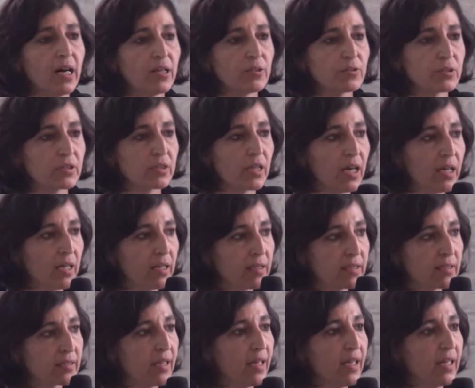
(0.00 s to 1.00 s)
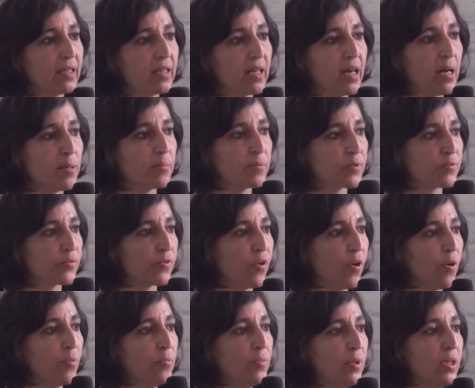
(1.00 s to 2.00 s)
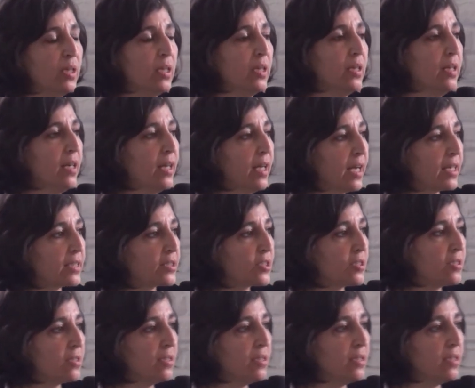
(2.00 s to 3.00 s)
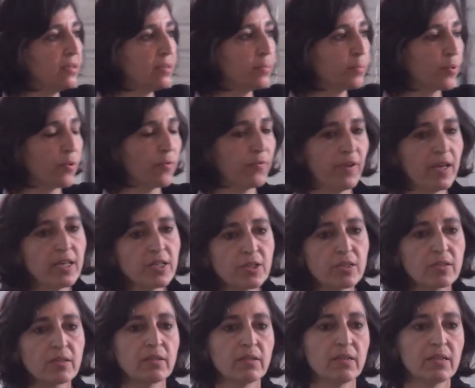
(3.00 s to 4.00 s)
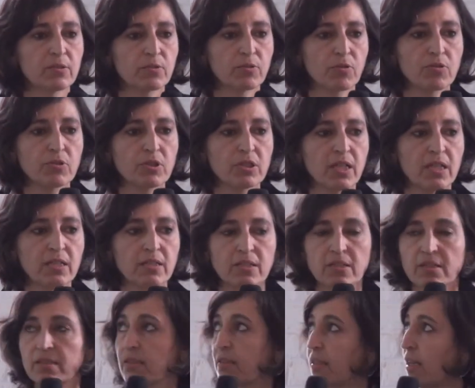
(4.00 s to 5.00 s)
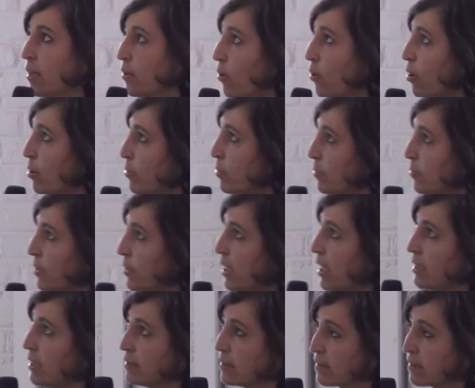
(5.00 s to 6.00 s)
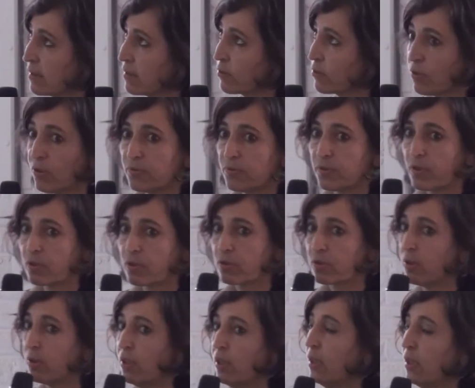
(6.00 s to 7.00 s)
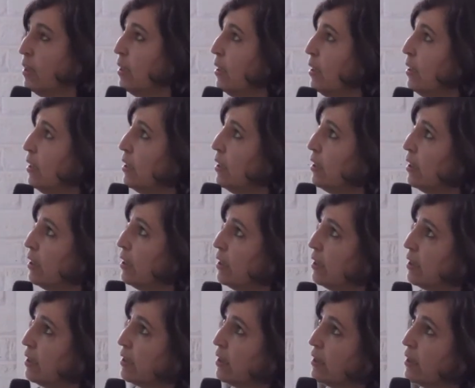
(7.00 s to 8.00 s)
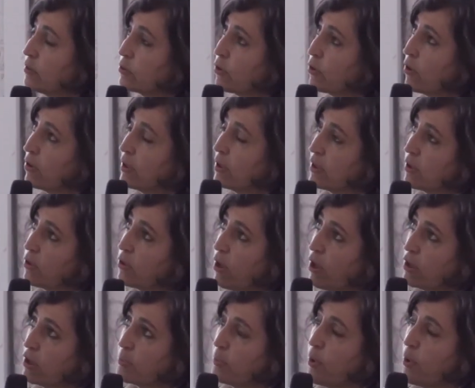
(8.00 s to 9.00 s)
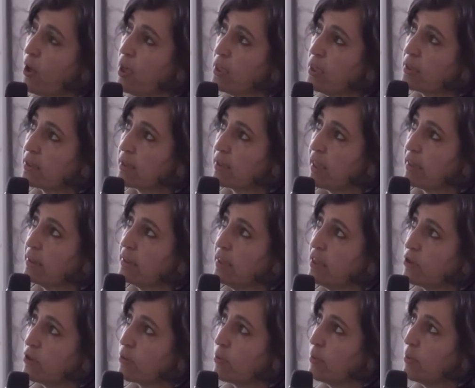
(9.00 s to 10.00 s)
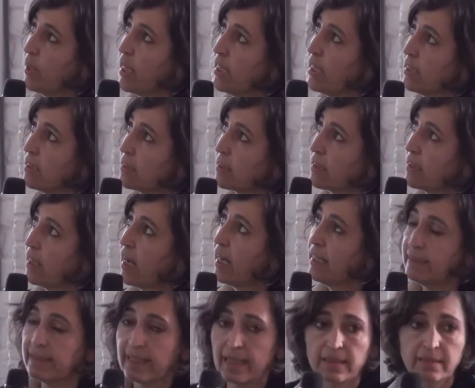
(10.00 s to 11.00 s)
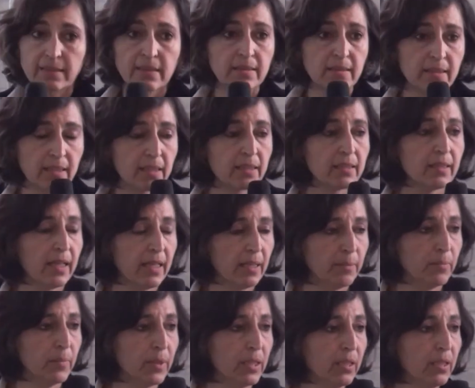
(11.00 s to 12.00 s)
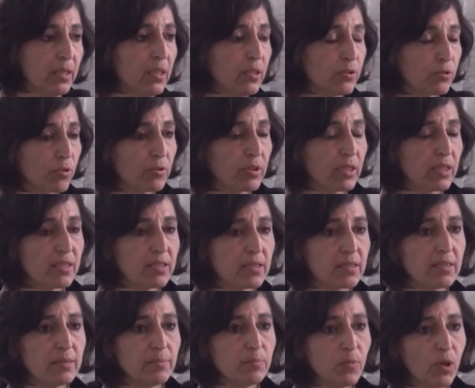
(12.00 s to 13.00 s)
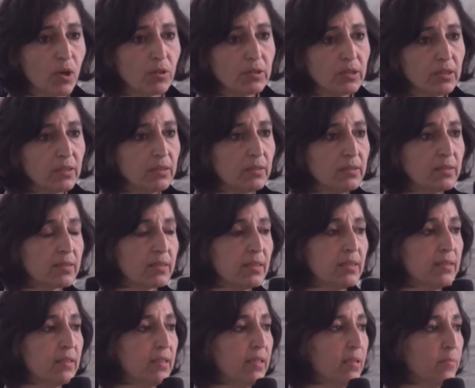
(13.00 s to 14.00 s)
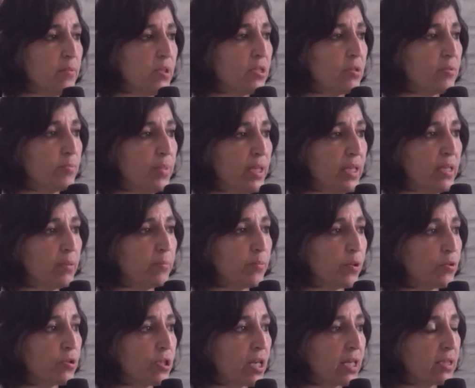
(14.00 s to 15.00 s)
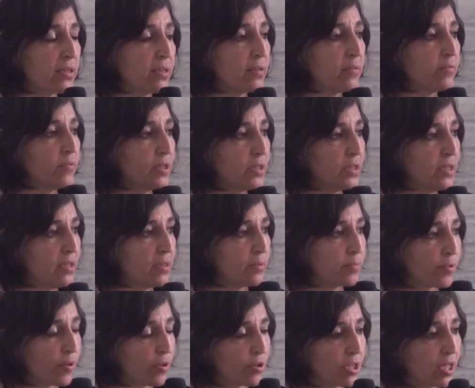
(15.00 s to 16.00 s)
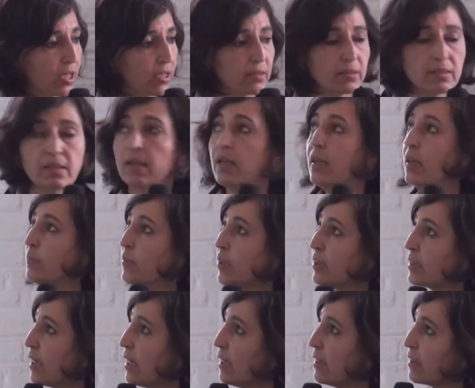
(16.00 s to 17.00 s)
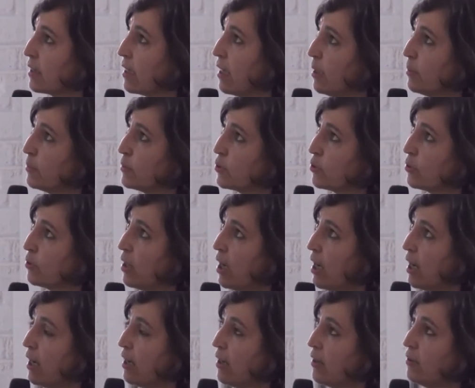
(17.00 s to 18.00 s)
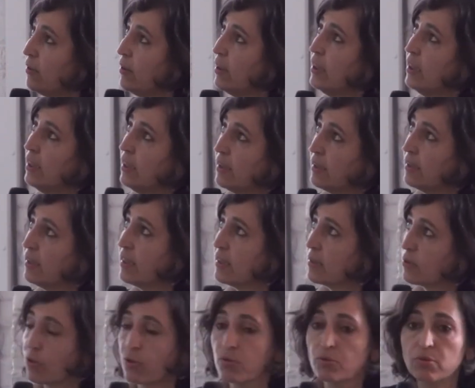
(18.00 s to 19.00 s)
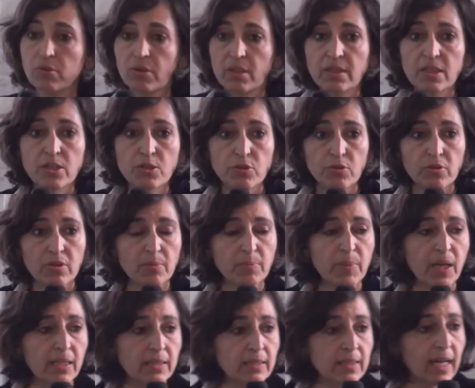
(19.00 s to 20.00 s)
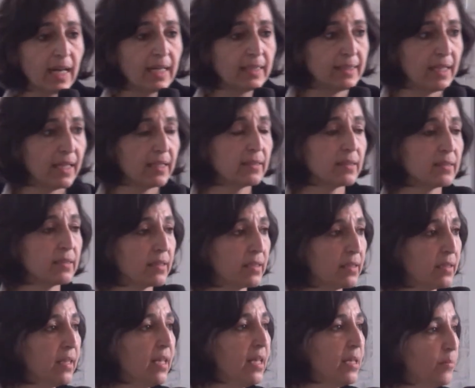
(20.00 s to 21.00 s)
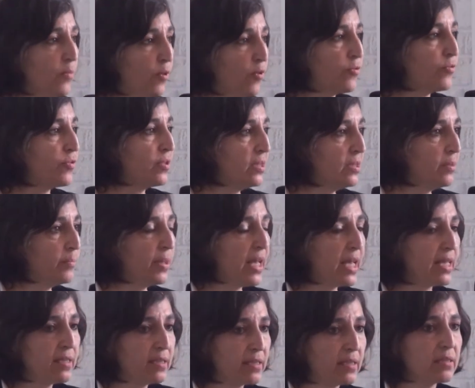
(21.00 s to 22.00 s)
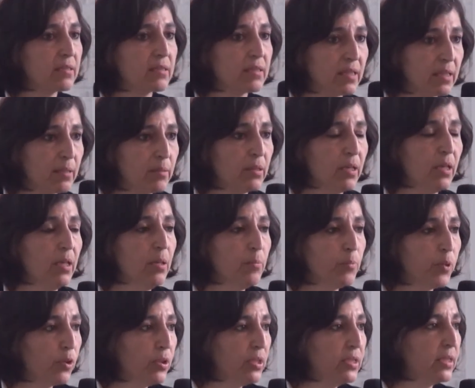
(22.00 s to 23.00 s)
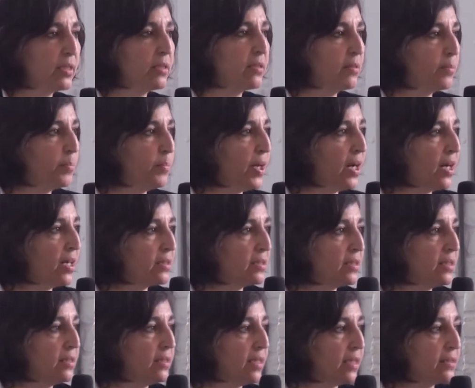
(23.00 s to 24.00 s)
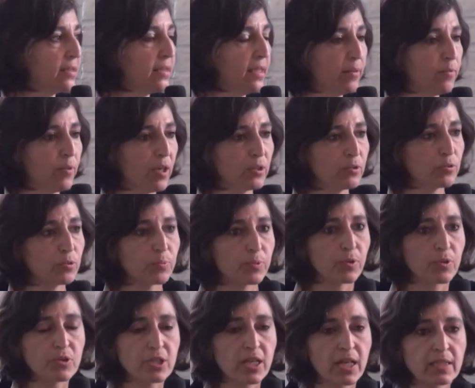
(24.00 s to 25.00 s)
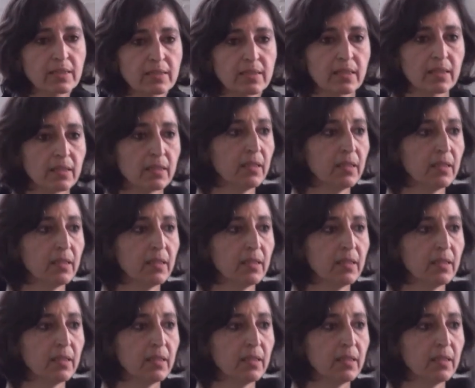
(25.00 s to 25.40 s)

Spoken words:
outcry comes from actually the professional associations like urban planners and so forth. So the third point that needs to make is an identity claim. So there is the modern city image being projected with these projects, but I'll come to how there's also an issue about the identity claim of the existing political party, that they want to project